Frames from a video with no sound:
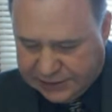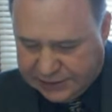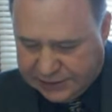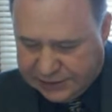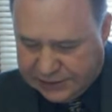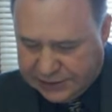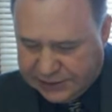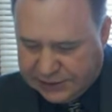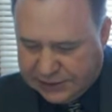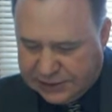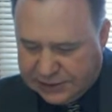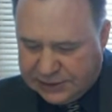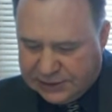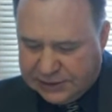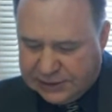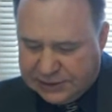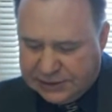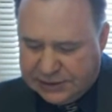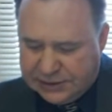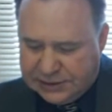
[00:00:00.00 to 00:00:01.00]

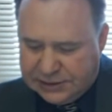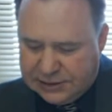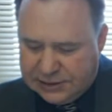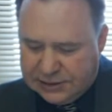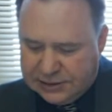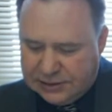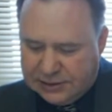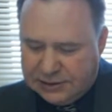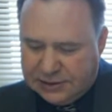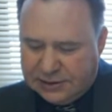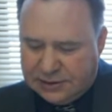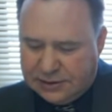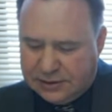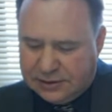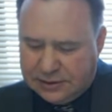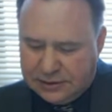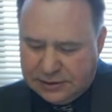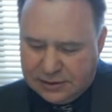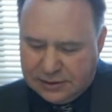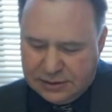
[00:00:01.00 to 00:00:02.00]

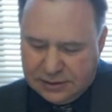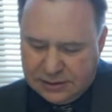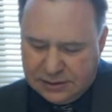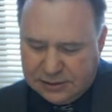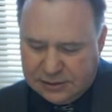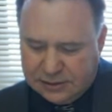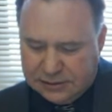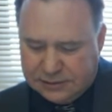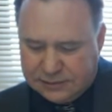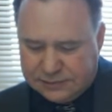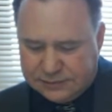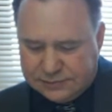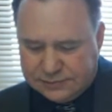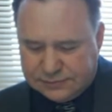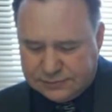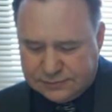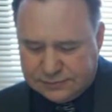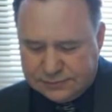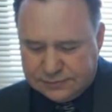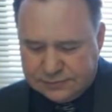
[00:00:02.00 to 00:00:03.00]

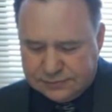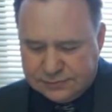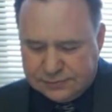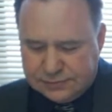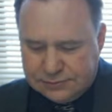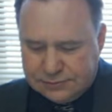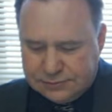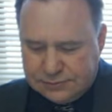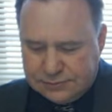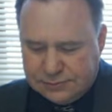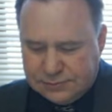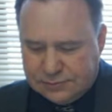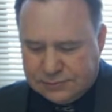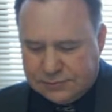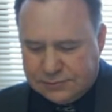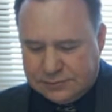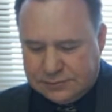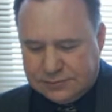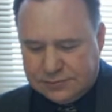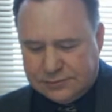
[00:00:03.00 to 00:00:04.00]

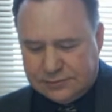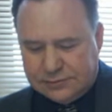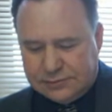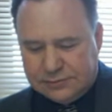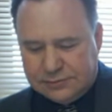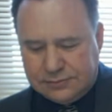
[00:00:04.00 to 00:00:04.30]
(silence)